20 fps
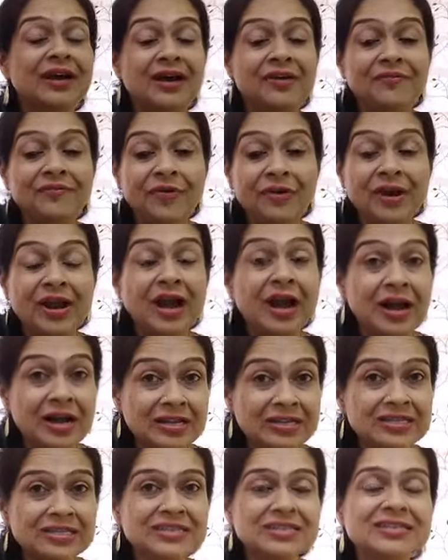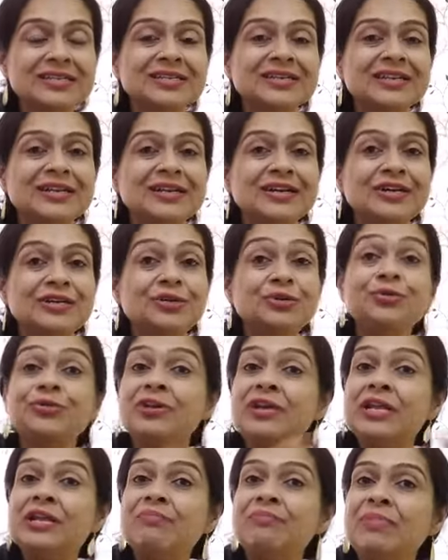for us to
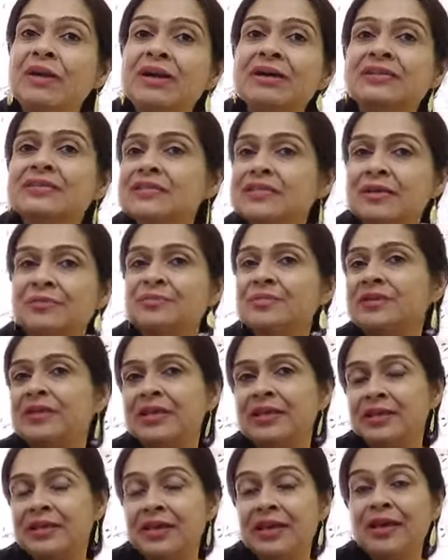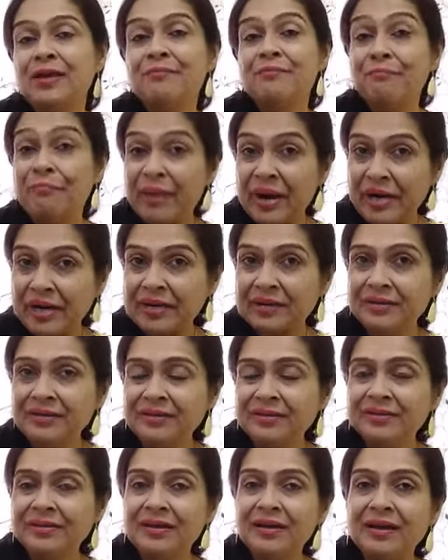rebuild something better,
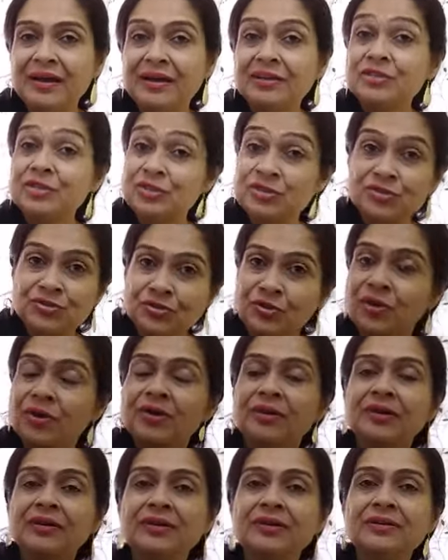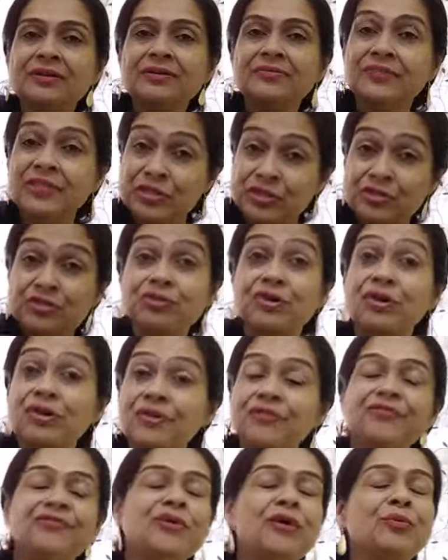stronger, with stronger
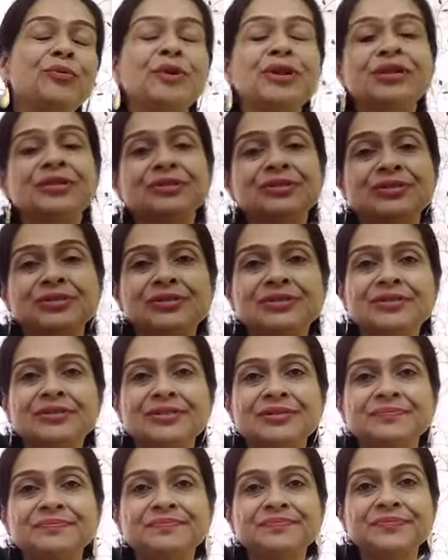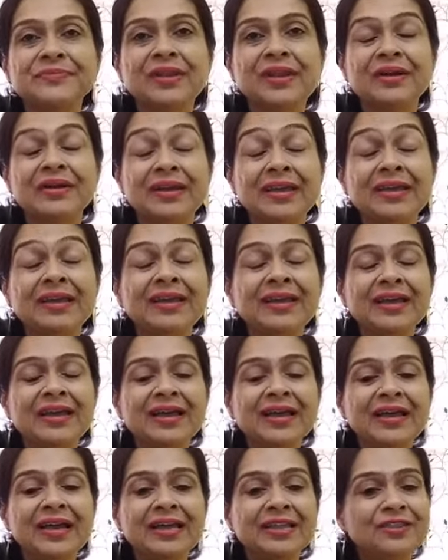foundations. Okay,
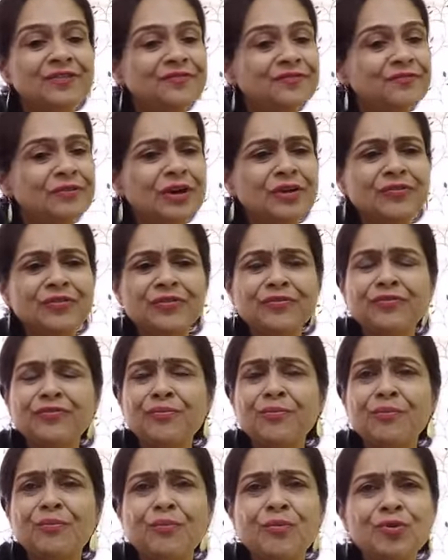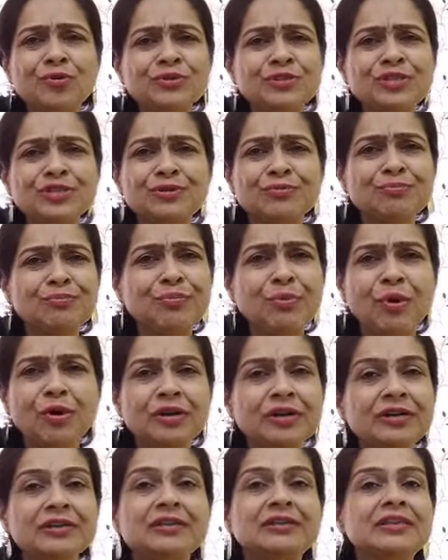one of the most
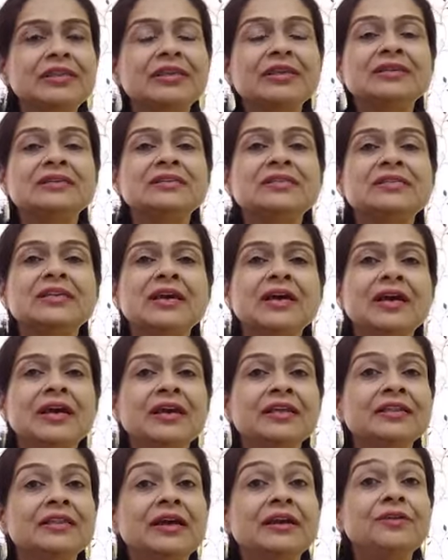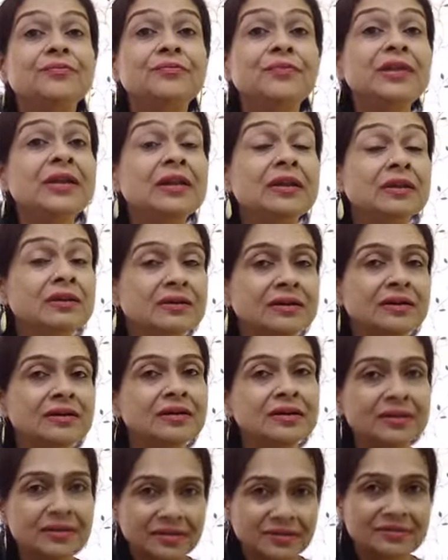important things that we learned
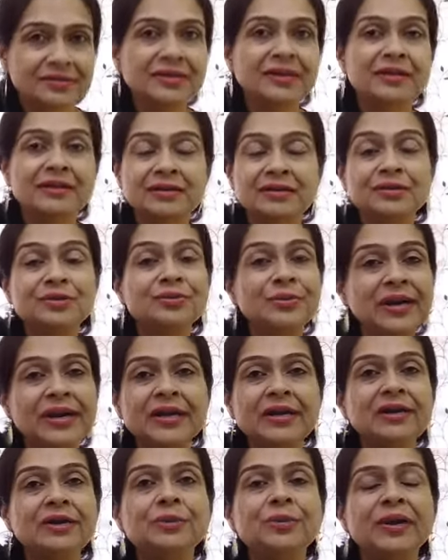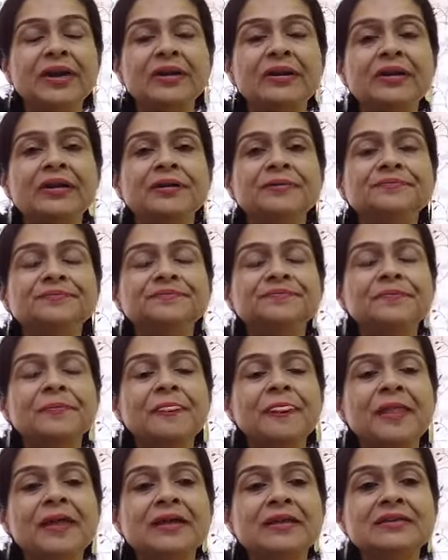in 2020
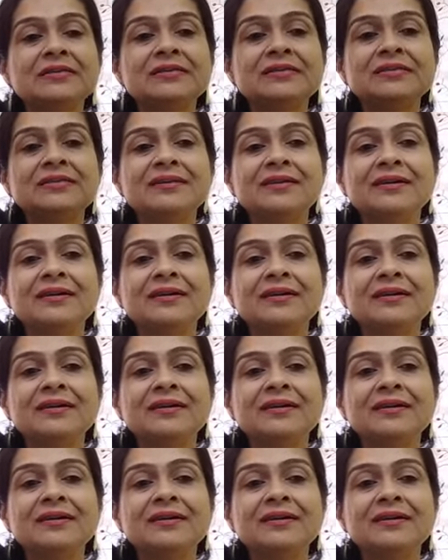is